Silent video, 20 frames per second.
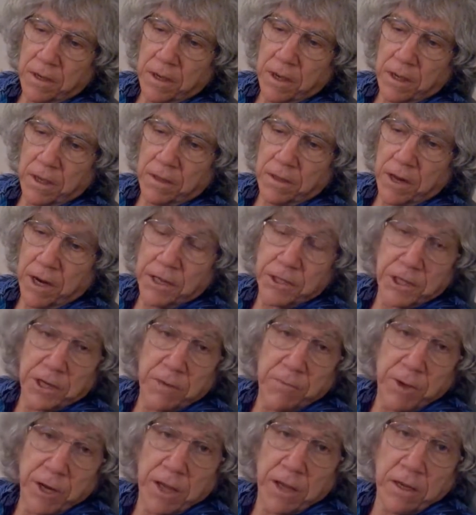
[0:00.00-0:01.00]
And then I said,
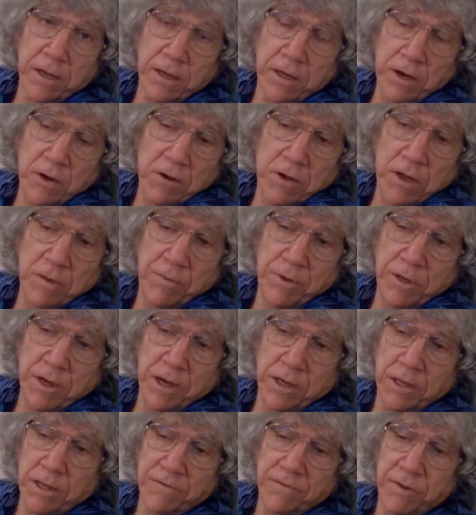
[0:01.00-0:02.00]
"But
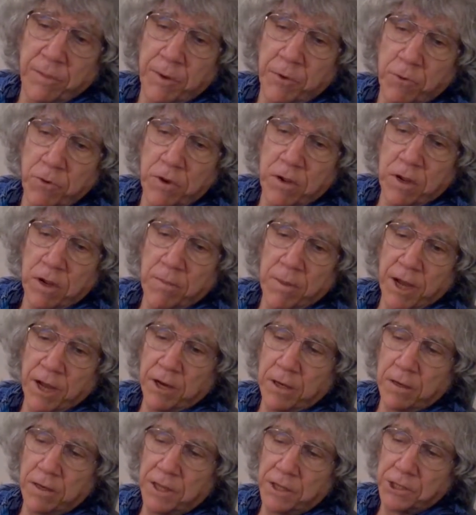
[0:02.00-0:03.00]
I'd love to be wrong about
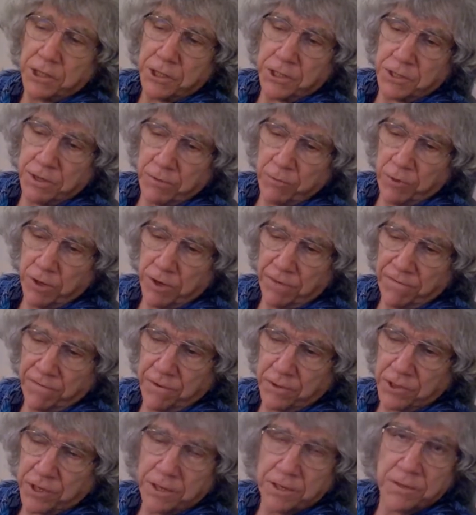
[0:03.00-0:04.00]
it. That's just what it
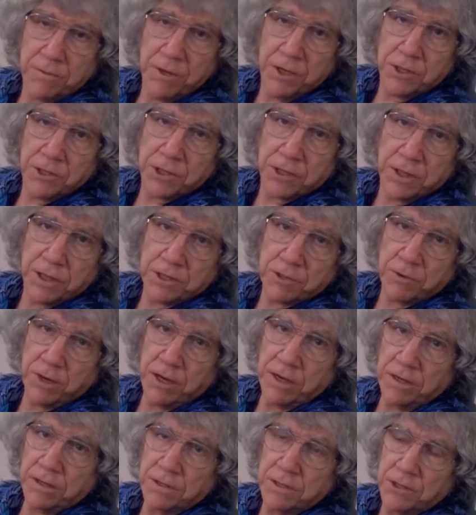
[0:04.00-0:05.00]
feels like to me." So that's when
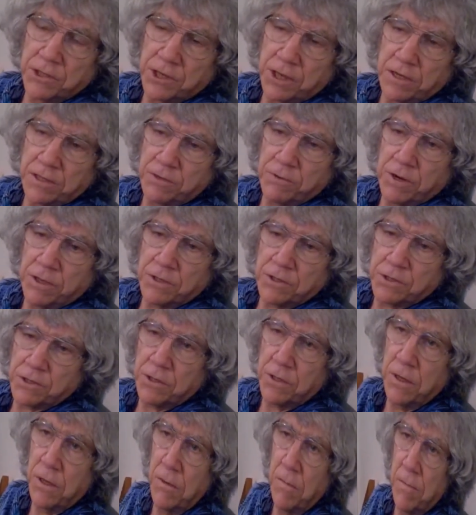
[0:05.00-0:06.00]
I decided to write the
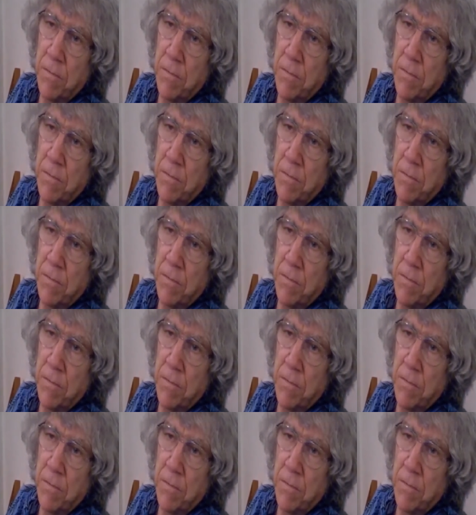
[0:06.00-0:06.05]
song.